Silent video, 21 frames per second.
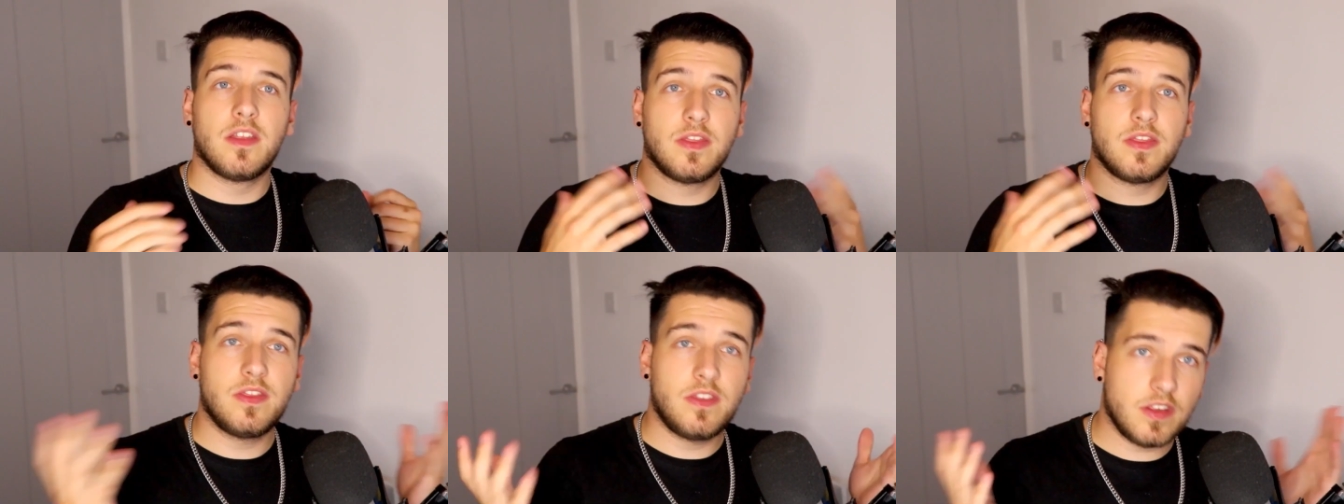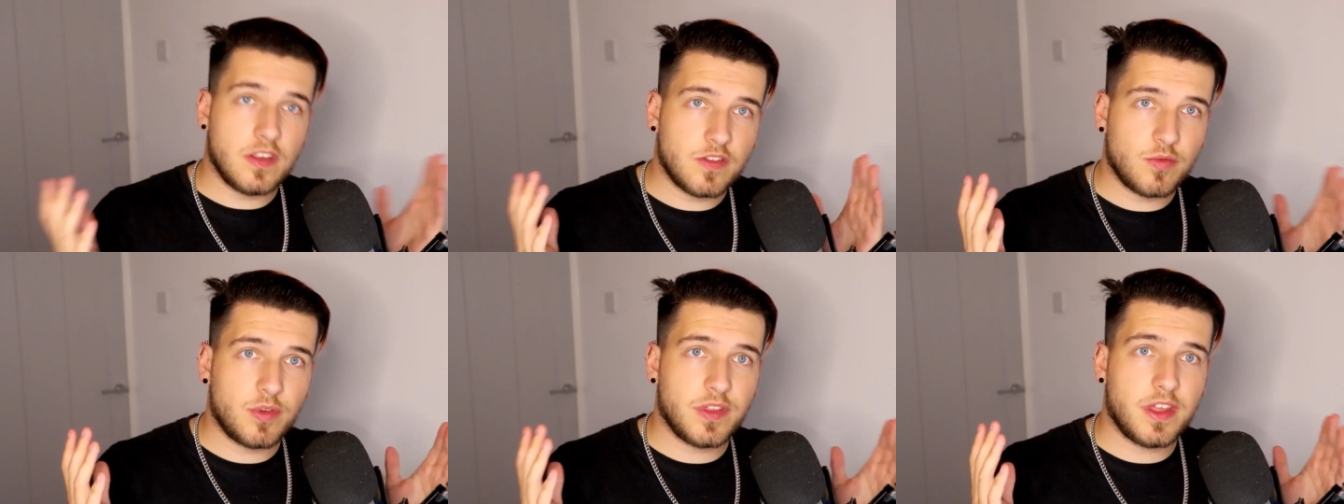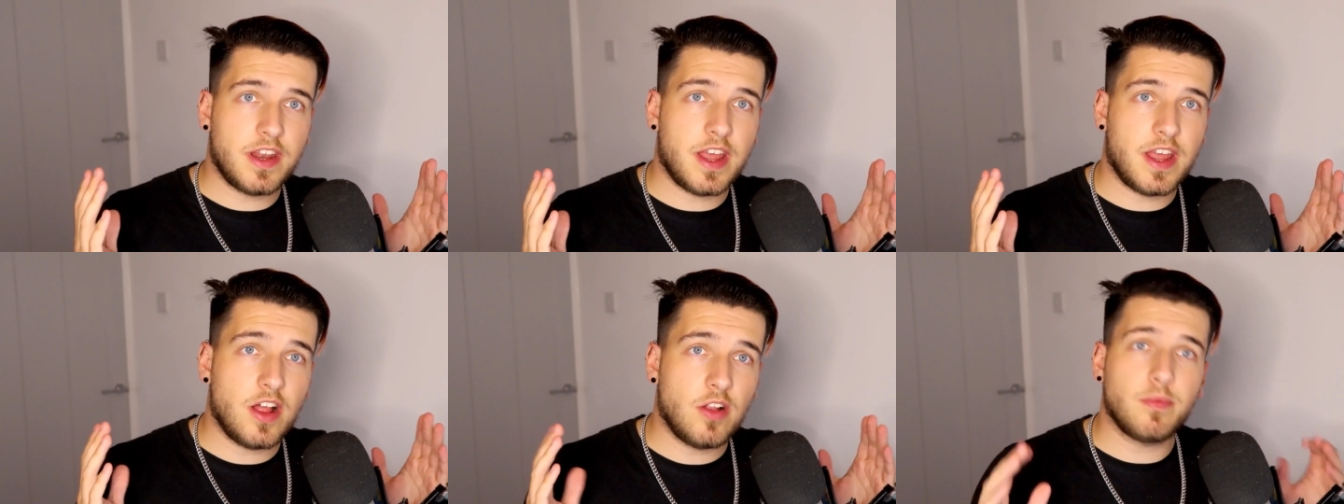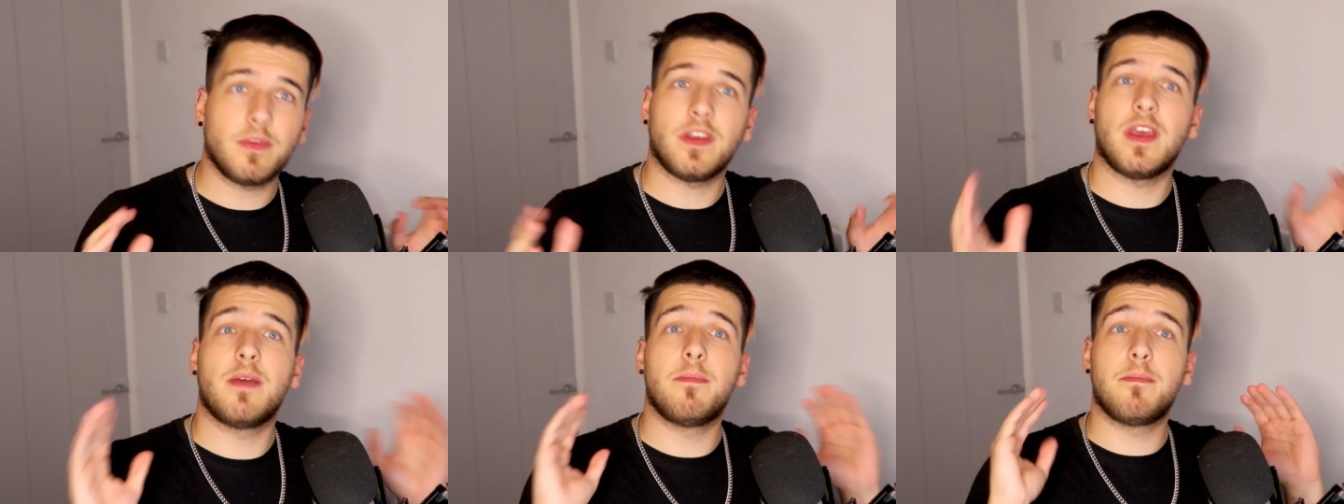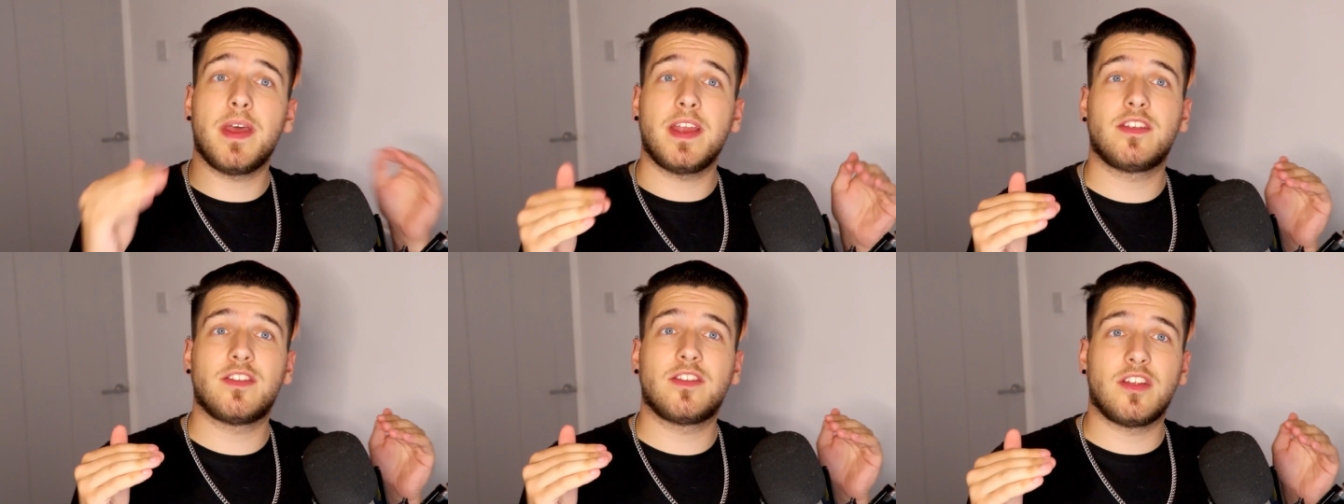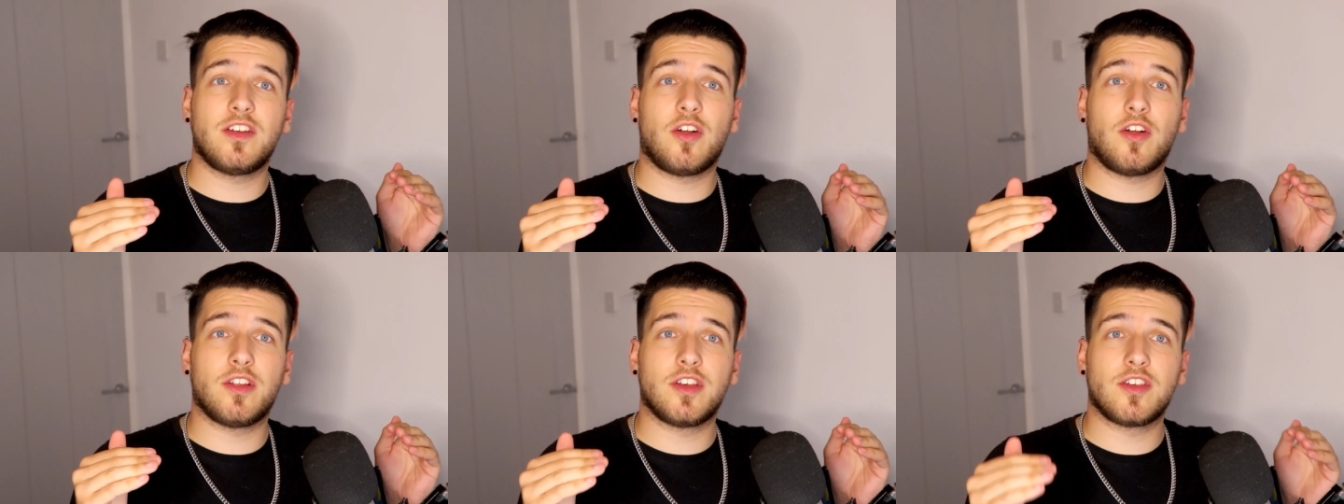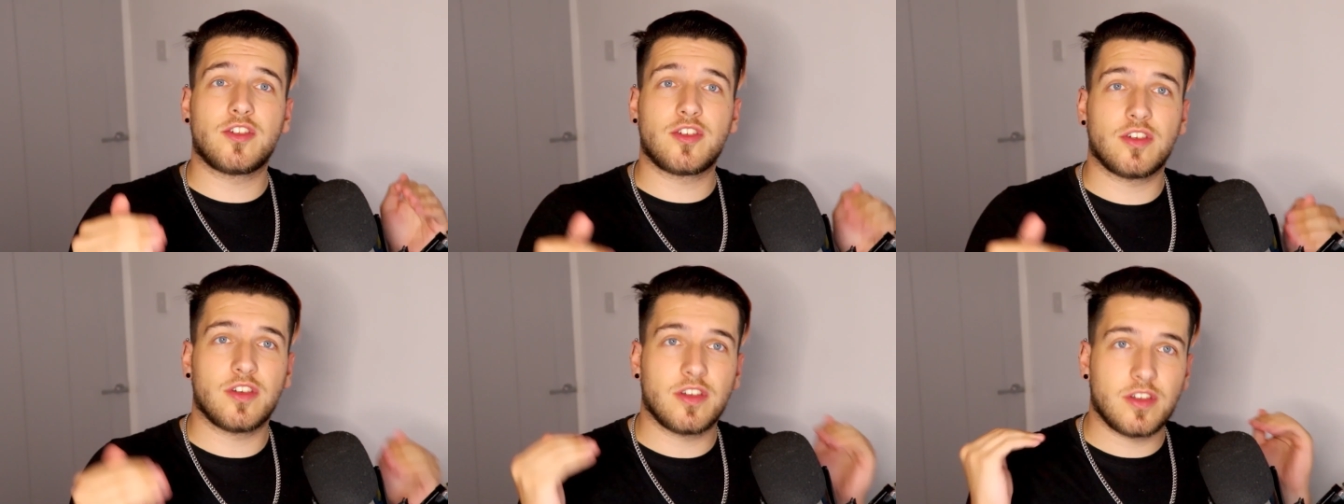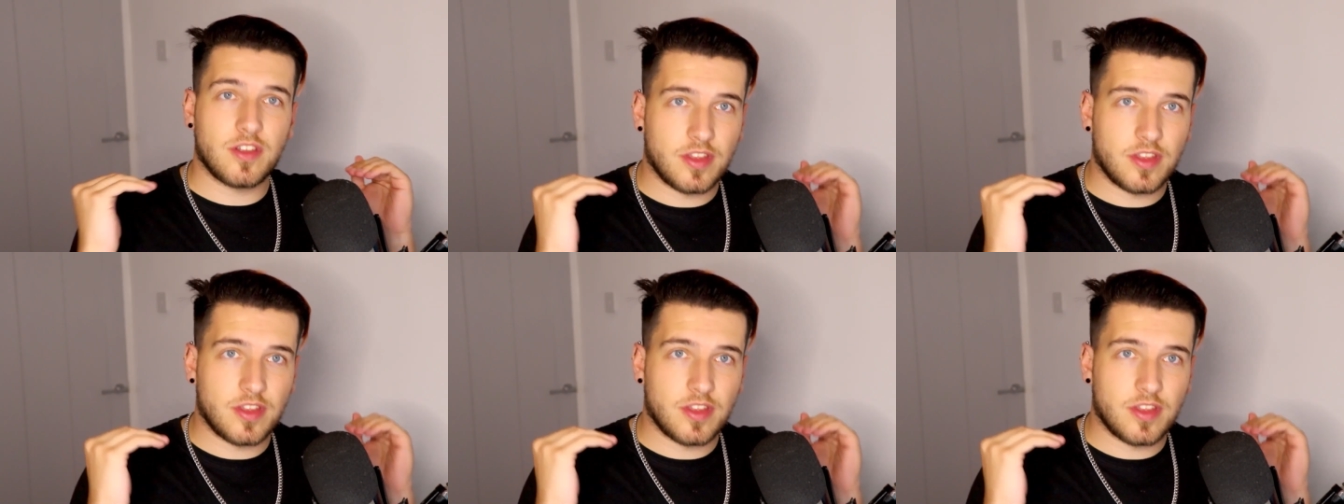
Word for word: This will then help embed the knowledge